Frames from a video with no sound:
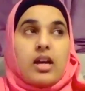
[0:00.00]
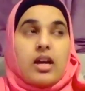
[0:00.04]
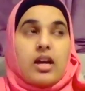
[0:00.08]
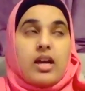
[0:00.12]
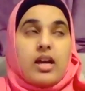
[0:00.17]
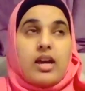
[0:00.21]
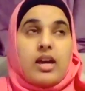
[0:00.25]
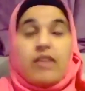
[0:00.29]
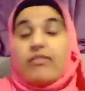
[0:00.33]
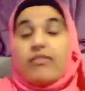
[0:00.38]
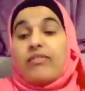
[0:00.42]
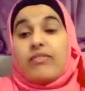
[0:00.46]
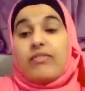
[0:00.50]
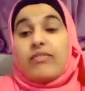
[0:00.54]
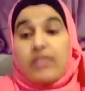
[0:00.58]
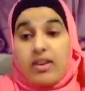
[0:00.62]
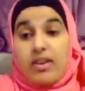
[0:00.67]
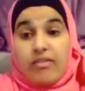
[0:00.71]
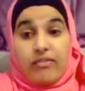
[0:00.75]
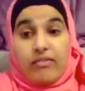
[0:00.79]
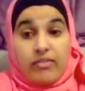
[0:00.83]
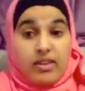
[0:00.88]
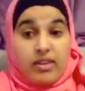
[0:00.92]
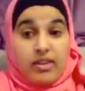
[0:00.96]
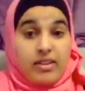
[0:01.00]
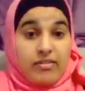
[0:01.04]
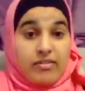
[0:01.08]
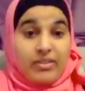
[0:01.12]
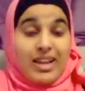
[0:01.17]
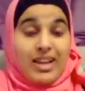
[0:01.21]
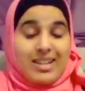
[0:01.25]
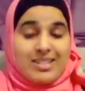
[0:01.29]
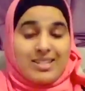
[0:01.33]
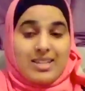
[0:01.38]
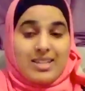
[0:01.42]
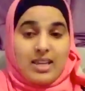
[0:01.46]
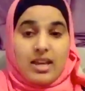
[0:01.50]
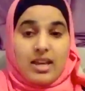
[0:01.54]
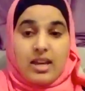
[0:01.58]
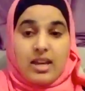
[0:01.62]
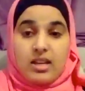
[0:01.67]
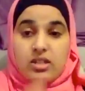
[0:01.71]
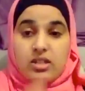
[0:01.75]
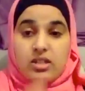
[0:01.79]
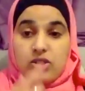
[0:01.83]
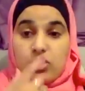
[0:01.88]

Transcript: if that's the case.